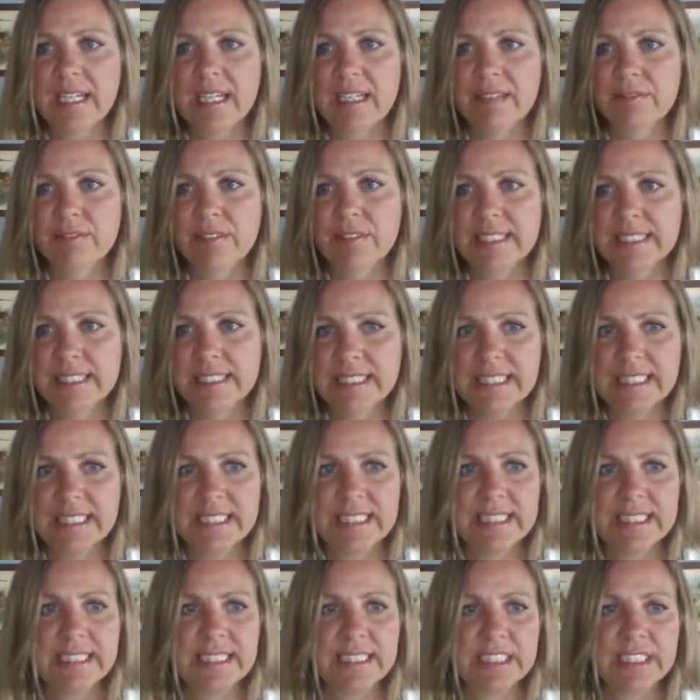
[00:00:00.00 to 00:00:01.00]
of listing
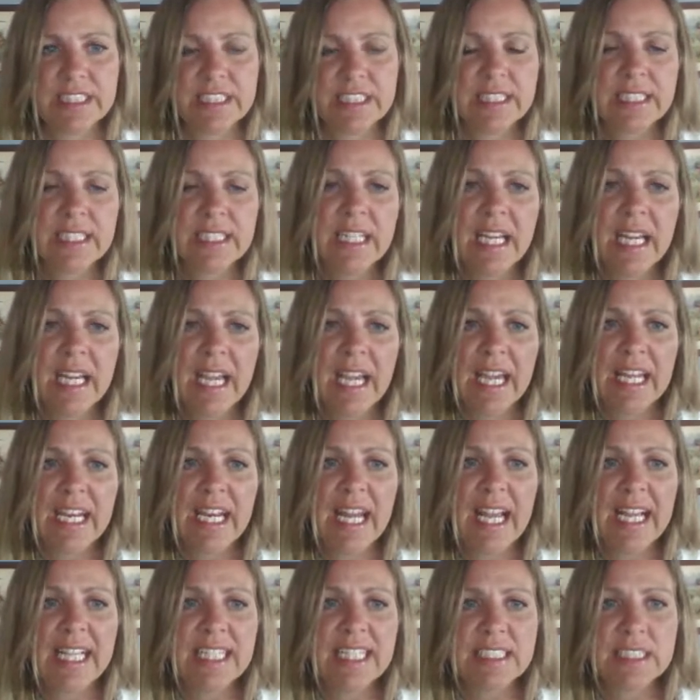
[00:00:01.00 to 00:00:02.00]
decision, and
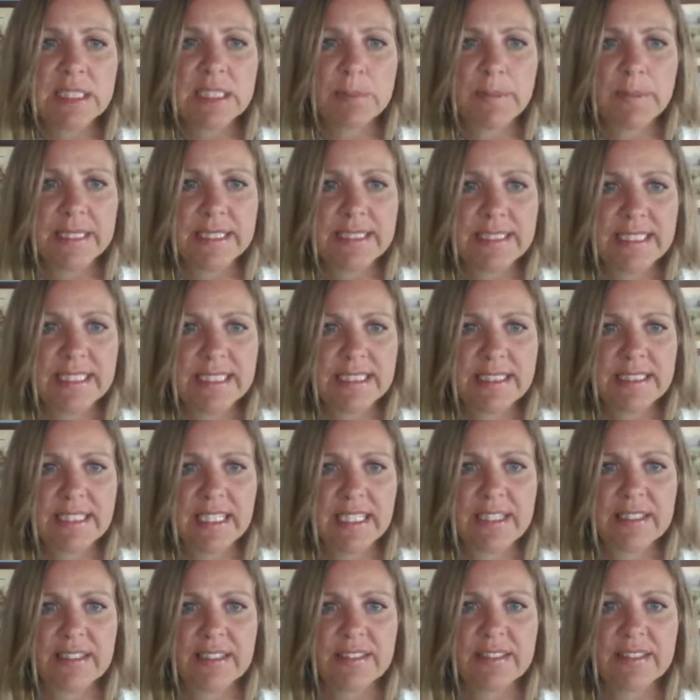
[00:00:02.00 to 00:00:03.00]
eight species
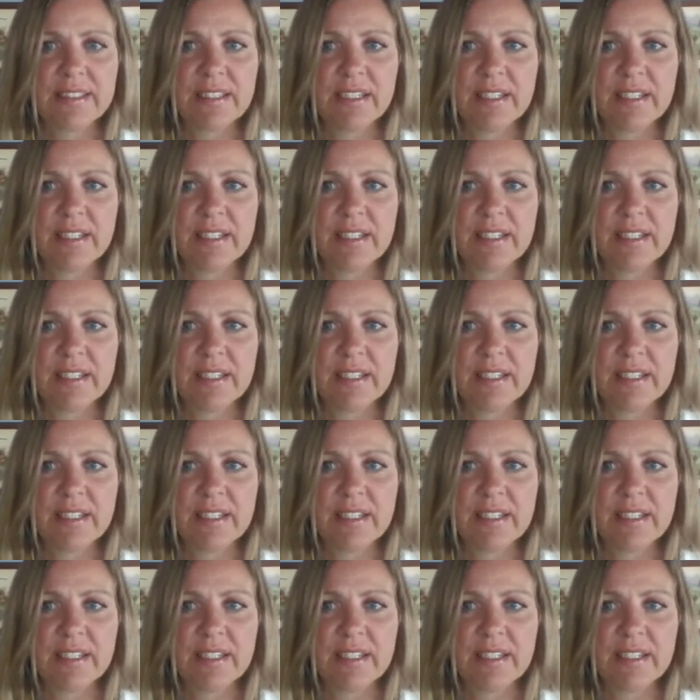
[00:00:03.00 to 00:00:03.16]
that are,